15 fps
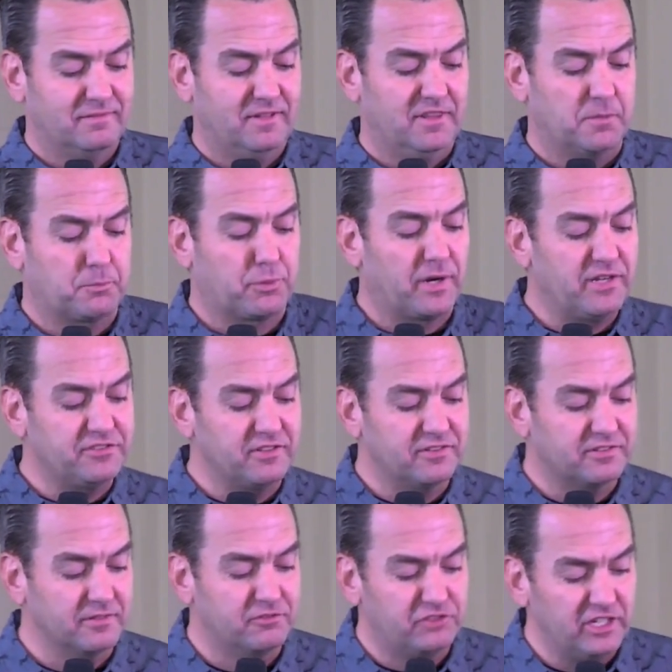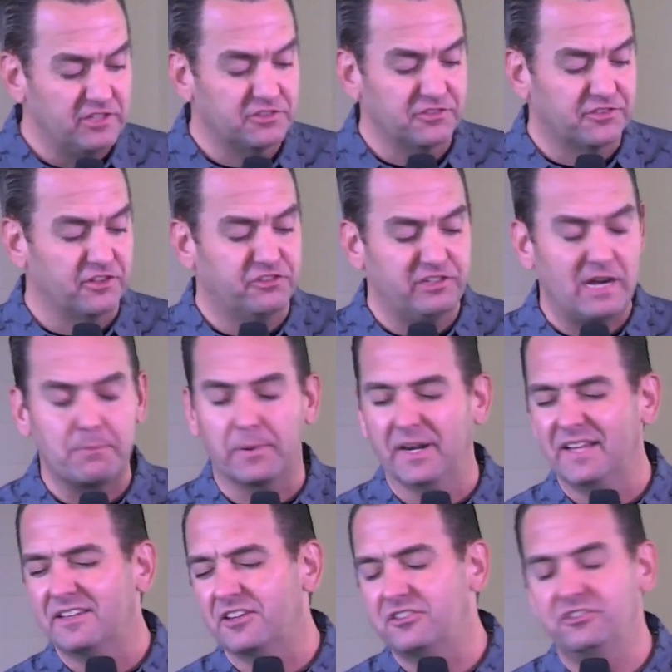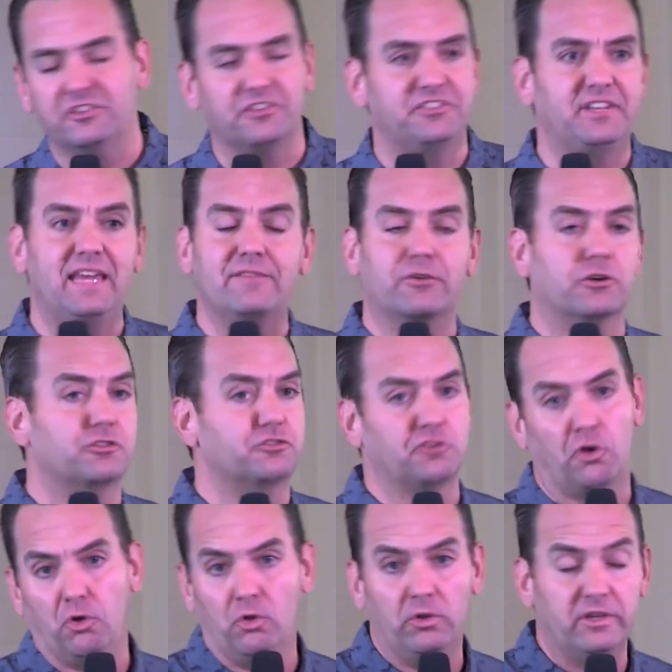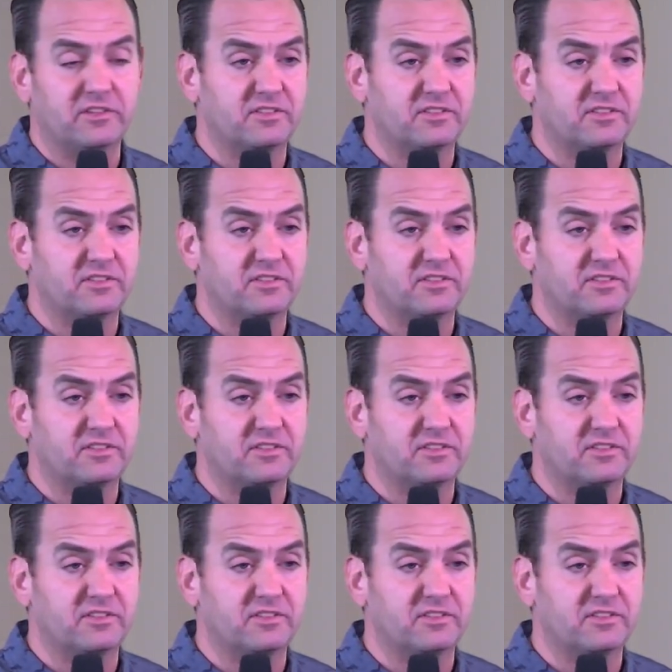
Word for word: In the presence of Jesus the shepherd, it doesn't just save her soul.